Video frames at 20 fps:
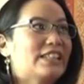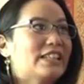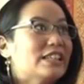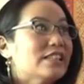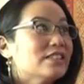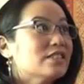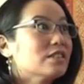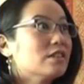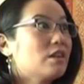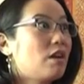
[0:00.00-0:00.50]
And
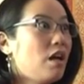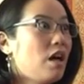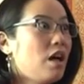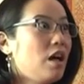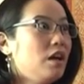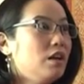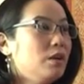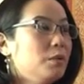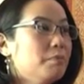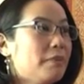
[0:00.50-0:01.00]
these are
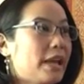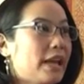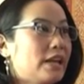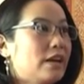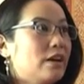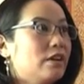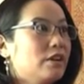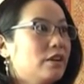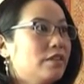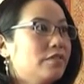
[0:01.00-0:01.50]
all
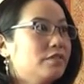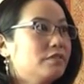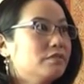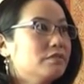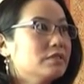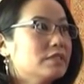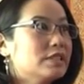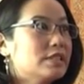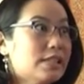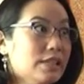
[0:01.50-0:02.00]
made out of
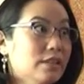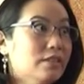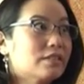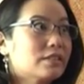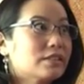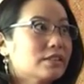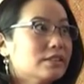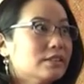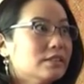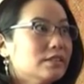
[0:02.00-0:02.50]

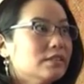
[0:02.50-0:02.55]
silk.